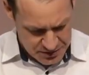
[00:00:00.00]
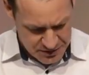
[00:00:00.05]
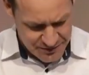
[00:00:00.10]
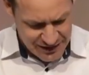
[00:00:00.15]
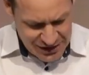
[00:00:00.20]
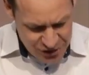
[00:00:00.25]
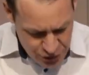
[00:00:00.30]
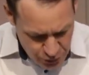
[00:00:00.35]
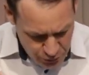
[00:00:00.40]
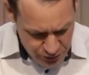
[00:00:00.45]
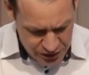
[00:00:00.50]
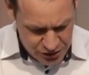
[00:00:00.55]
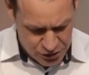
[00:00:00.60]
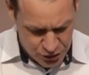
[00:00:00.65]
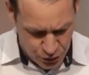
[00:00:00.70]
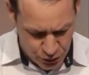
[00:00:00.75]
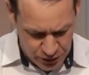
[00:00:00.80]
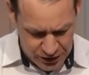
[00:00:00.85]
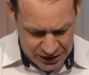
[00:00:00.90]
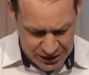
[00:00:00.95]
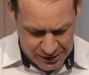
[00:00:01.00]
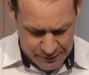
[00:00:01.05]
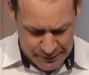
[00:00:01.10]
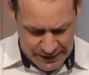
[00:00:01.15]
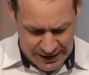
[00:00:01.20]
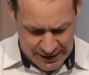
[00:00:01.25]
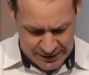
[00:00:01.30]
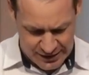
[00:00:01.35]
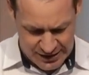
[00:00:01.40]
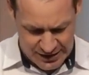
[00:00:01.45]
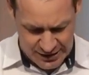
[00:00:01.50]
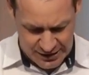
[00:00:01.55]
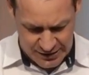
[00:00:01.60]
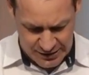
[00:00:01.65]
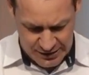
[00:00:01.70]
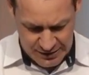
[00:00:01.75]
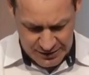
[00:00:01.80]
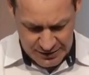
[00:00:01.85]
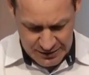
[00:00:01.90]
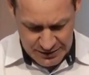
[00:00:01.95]
That's not what he's talking about here.
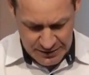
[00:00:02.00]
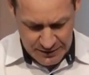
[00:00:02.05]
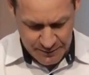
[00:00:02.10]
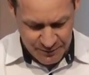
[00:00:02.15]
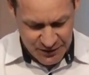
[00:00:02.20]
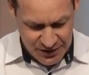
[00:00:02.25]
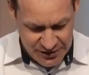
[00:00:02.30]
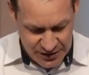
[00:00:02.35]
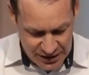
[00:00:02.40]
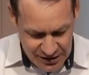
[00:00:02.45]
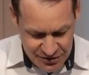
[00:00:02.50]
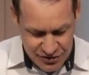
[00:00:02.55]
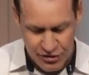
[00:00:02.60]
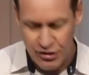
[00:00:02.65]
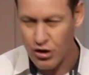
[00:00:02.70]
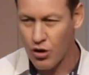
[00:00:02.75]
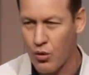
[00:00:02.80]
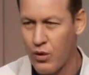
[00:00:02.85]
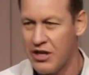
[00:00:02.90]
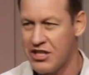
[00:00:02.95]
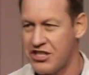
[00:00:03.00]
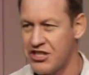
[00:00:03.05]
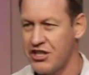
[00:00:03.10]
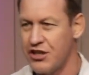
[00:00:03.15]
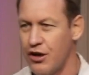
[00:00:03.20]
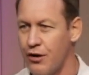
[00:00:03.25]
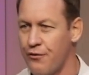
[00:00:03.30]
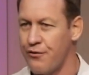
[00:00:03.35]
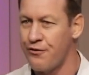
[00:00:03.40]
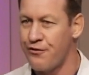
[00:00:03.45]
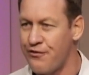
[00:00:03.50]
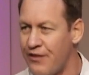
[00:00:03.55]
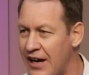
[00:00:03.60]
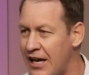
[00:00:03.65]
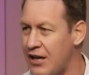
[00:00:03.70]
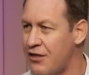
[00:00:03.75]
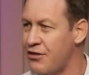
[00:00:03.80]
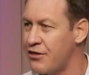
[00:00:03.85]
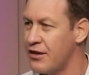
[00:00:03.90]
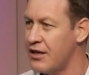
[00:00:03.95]
This isn't a question of
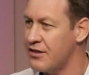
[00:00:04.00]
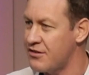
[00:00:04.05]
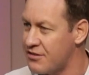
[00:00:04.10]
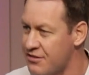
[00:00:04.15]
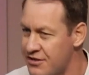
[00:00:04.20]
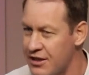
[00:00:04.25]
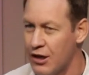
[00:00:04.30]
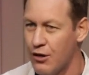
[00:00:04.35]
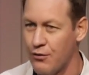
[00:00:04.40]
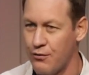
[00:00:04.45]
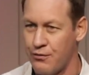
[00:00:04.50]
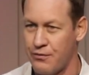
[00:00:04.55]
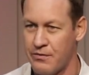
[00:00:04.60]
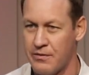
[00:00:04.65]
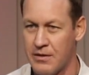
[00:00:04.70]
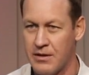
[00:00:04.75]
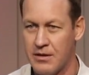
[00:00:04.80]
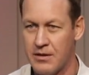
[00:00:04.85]
faith itself.